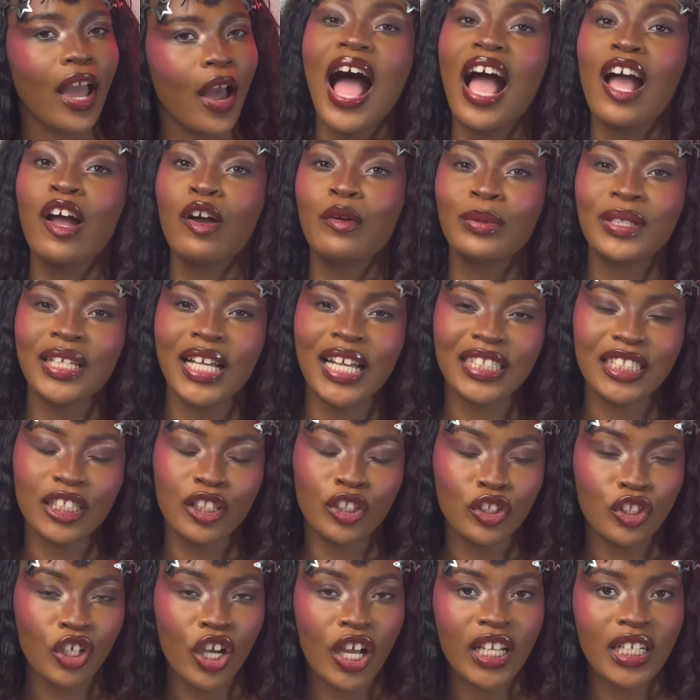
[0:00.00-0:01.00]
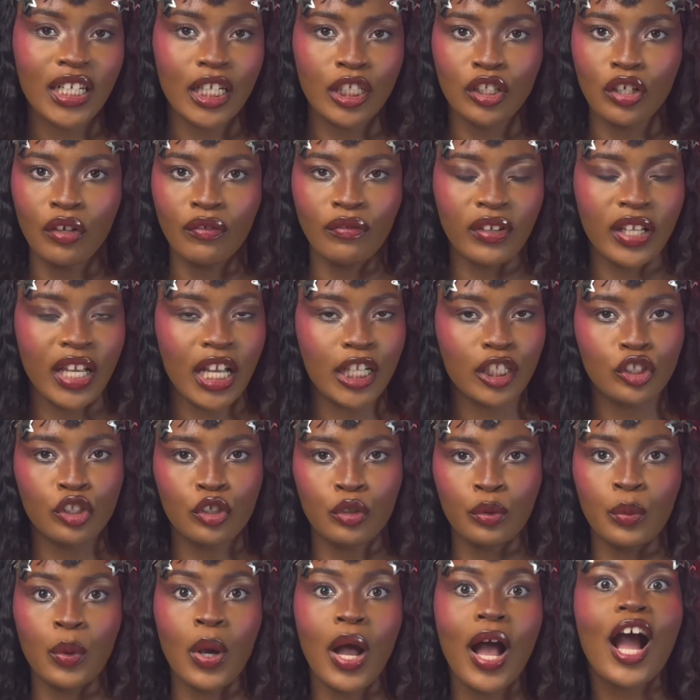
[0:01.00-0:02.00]
I hope you guys enjoyed, and don't forget
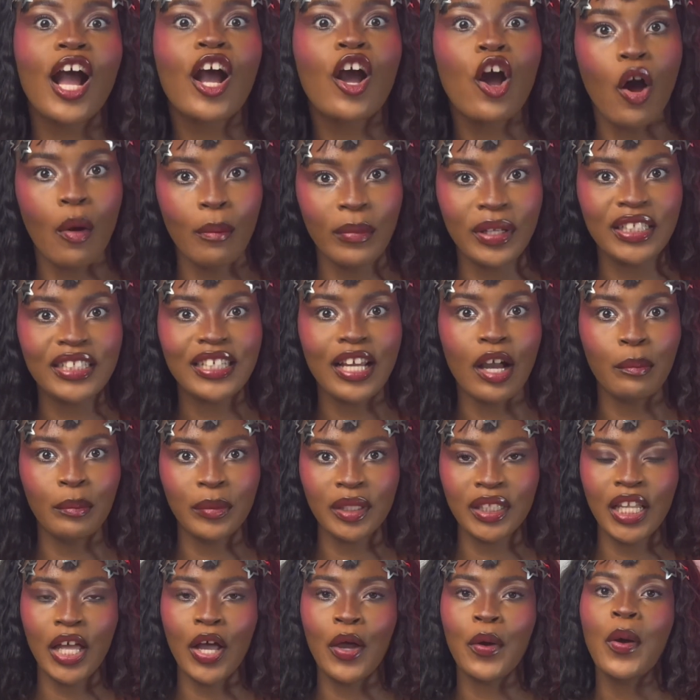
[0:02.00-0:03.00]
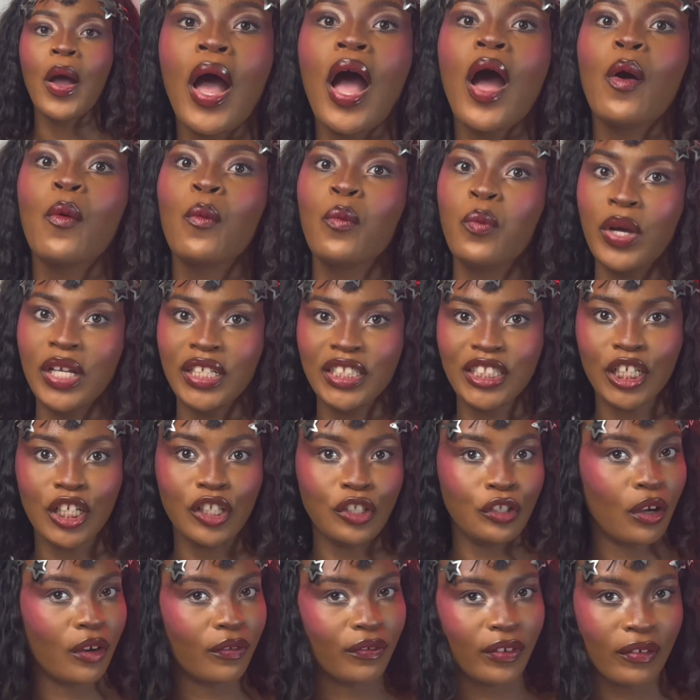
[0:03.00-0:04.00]
to comment down below which
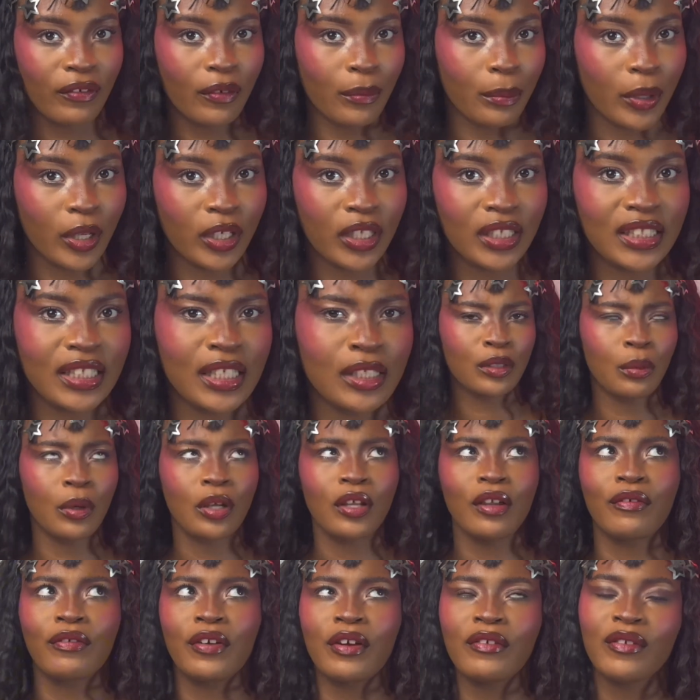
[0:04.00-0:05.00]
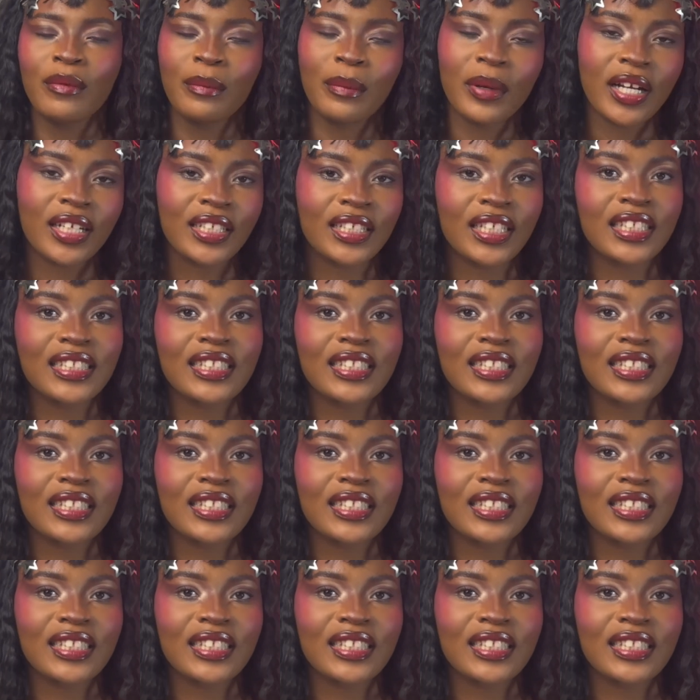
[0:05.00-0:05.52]
your favorite product is, what your favorite brand is.